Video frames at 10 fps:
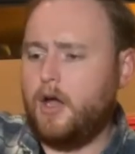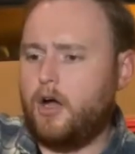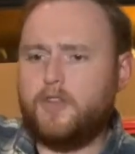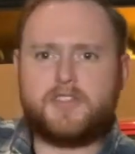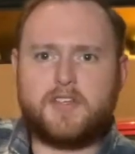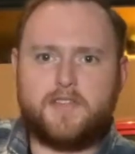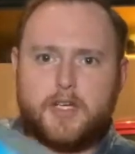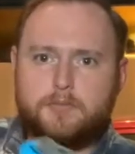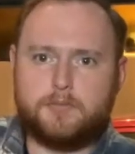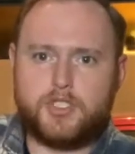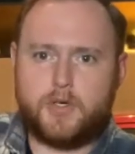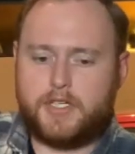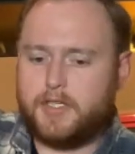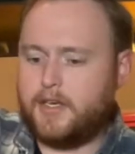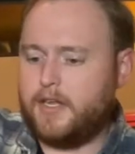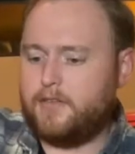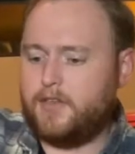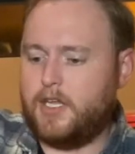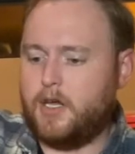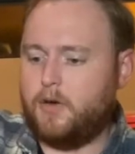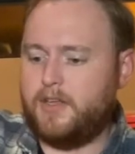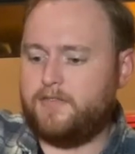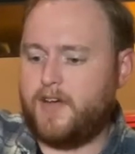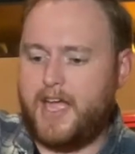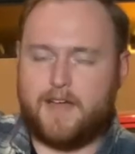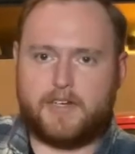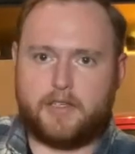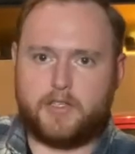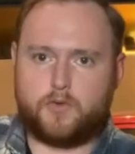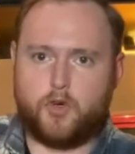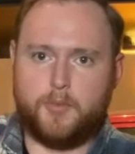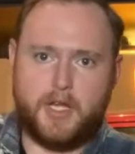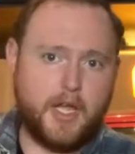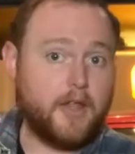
All the stuff that I'm showing here today in the video, if I have any links for them,